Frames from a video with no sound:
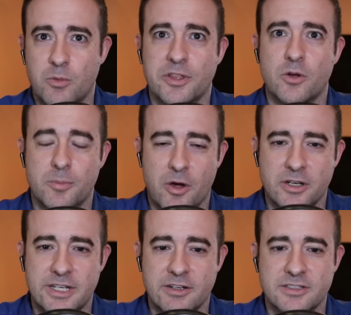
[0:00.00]
well, the old
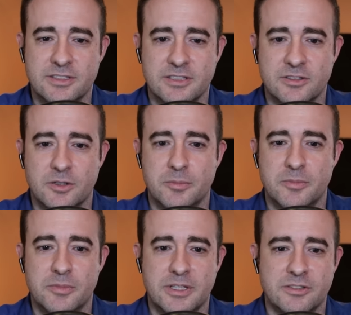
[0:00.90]
monetary
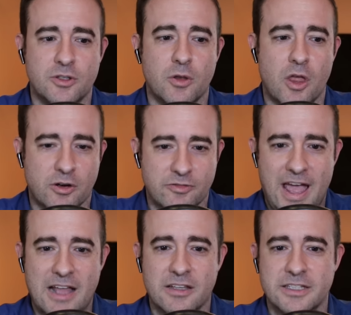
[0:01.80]
system is no longer
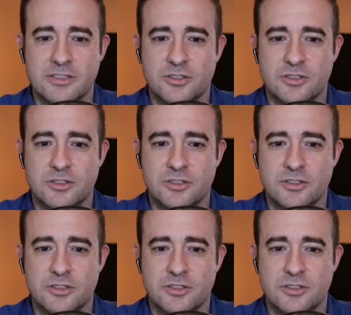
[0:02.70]
valid,